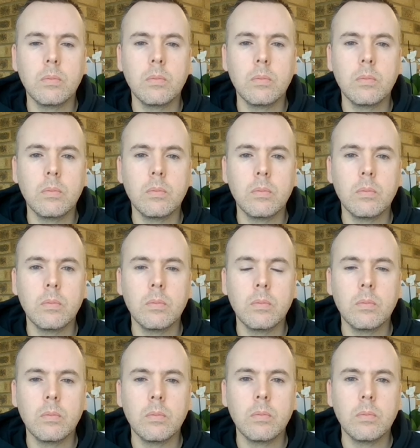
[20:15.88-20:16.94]

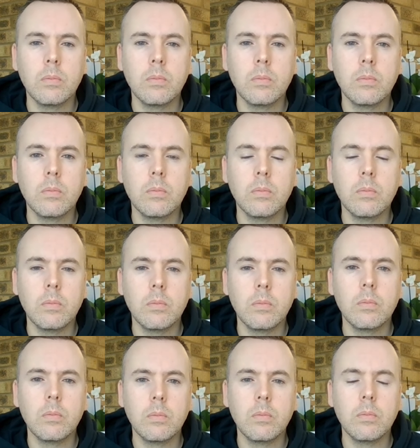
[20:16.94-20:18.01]

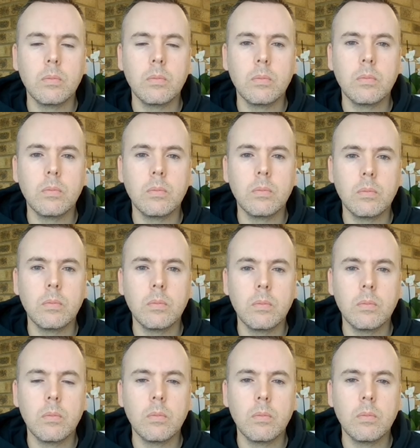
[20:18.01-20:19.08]

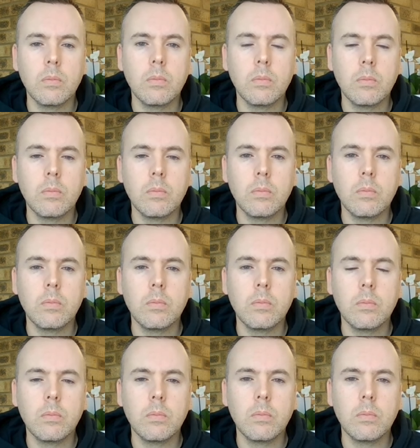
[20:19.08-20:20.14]

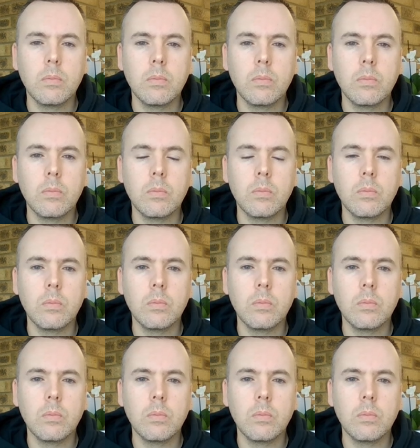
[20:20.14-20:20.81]
(silent)